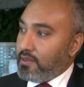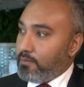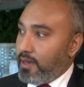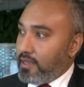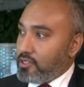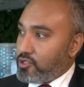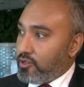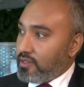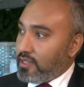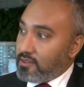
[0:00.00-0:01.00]
by
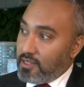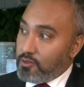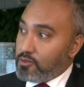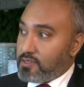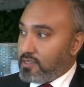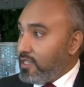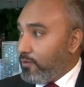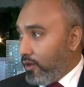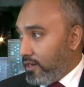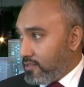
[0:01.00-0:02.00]
ensuring that they use
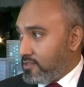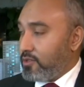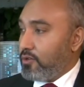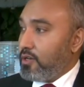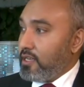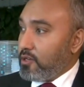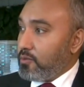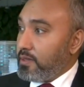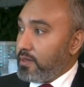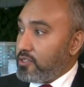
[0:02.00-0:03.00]
e-wallets, so it
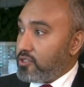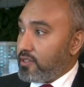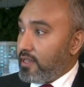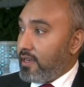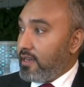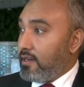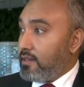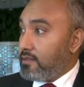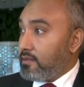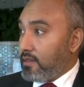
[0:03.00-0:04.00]
could be ensuring that
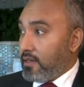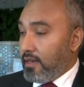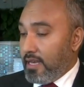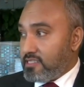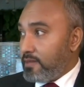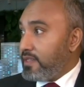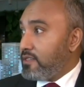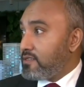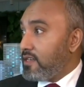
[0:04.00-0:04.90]
uh, SMEs